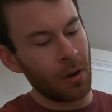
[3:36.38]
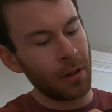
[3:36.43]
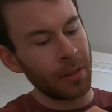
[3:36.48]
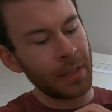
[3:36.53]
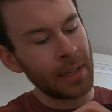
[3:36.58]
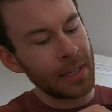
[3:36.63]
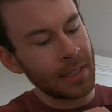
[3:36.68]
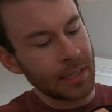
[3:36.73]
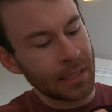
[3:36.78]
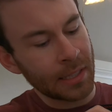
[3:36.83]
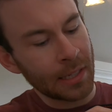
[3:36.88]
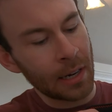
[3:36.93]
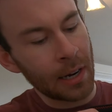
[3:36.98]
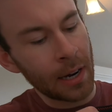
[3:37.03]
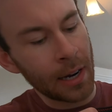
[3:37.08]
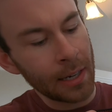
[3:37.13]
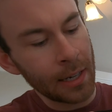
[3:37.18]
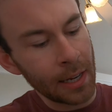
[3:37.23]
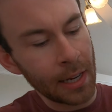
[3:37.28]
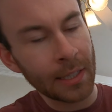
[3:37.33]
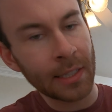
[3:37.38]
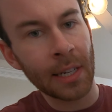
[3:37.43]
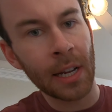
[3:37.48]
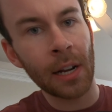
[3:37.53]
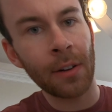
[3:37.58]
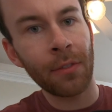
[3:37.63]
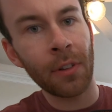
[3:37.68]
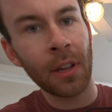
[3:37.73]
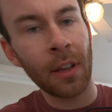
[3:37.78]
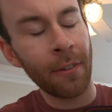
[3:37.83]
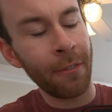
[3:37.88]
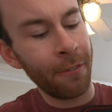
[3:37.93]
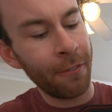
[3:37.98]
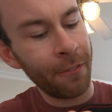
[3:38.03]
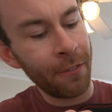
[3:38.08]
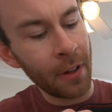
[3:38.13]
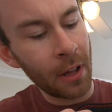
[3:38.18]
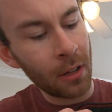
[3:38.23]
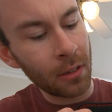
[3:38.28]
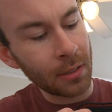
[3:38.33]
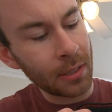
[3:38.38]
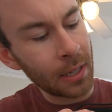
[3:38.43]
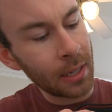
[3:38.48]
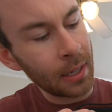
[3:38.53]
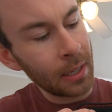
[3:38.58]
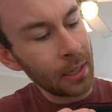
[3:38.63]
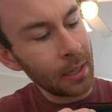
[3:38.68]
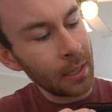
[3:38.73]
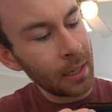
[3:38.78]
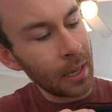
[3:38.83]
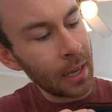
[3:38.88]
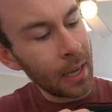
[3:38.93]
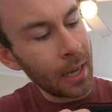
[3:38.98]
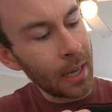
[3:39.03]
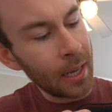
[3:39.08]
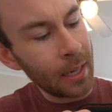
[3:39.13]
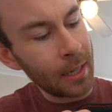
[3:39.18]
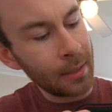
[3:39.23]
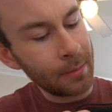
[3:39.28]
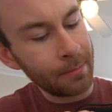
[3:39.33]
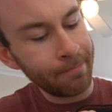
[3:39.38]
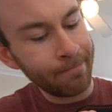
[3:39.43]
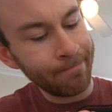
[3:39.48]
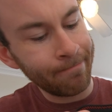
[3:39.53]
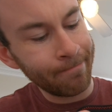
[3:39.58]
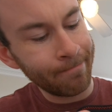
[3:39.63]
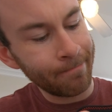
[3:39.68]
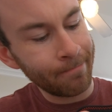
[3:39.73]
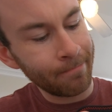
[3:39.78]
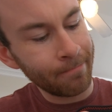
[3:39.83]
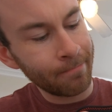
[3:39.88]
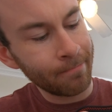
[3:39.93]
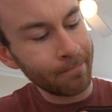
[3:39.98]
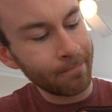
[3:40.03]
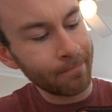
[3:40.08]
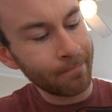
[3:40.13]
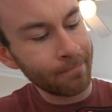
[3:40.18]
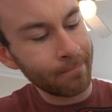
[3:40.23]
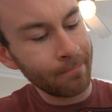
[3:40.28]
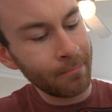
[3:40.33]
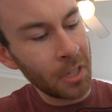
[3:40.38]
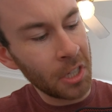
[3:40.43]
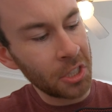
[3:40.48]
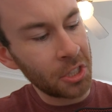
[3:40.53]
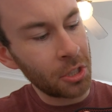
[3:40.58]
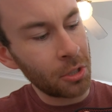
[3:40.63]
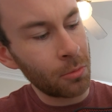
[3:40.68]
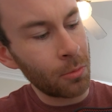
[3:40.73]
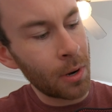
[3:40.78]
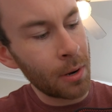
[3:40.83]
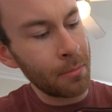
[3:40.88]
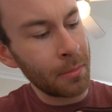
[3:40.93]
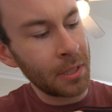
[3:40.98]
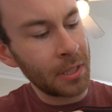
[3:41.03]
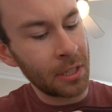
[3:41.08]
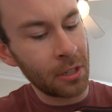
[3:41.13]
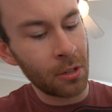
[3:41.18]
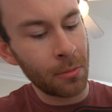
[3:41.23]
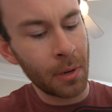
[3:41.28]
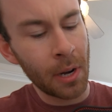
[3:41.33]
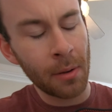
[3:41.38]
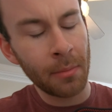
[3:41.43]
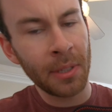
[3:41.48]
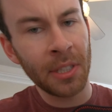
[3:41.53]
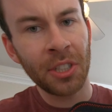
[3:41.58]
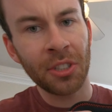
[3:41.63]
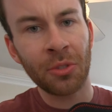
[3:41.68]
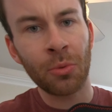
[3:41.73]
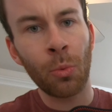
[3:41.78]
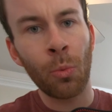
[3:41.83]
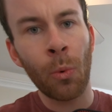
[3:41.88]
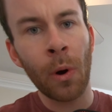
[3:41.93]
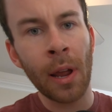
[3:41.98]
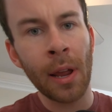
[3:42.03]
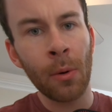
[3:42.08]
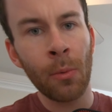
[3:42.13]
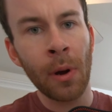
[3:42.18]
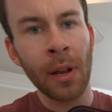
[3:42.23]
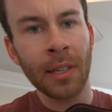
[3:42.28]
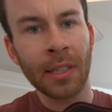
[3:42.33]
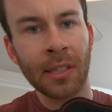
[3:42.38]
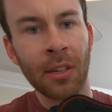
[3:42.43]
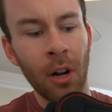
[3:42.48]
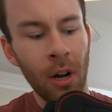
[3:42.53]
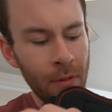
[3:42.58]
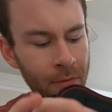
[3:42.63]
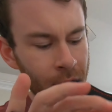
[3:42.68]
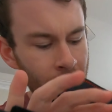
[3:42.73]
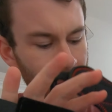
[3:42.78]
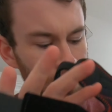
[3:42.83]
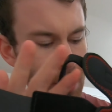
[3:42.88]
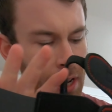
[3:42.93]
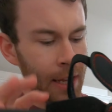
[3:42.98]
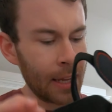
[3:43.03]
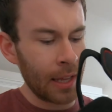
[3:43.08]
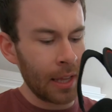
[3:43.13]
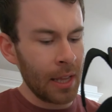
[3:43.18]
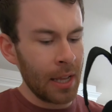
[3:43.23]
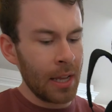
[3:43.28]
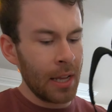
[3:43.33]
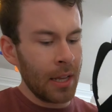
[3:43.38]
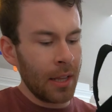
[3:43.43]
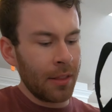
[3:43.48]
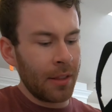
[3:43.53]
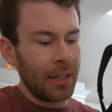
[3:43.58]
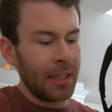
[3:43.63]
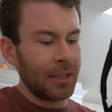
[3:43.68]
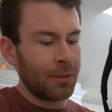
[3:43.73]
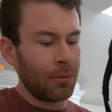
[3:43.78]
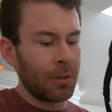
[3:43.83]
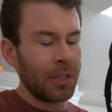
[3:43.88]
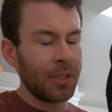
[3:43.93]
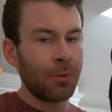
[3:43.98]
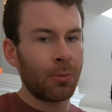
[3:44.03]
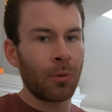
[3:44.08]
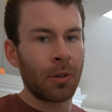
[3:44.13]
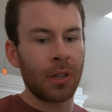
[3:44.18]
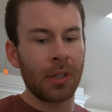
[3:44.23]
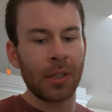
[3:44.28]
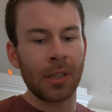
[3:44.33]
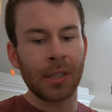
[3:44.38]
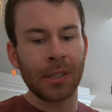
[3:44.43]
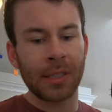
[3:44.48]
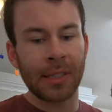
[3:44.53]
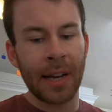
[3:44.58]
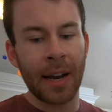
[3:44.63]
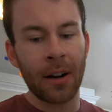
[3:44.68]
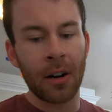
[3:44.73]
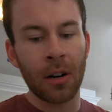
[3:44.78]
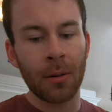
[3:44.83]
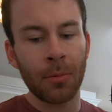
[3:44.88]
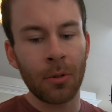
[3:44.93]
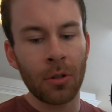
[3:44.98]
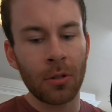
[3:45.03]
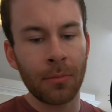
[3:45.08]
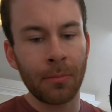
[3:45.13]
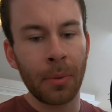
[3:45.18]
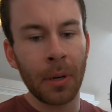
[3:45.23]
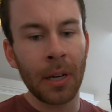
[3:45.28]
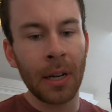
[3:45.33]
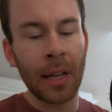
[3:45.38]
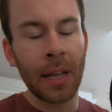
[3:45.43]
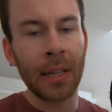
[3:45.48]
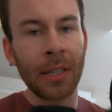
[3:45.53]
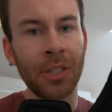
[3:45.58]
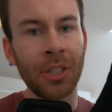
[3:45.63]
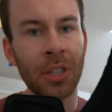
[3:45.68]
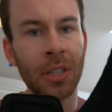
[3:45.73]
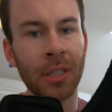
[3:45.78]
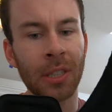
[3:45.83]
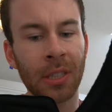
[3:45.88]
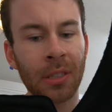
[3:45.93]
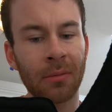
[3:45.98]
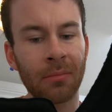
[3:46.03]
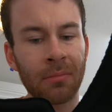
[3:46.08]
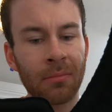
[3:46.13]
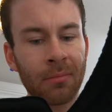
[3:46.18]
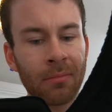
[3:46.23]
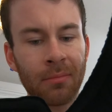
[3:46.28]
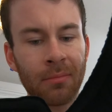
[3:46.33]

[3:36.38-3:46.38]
On the inside, it's kind of like a felt. I'm not sure what material, but I mean just way softer. Like these ones weren't terrible, but it just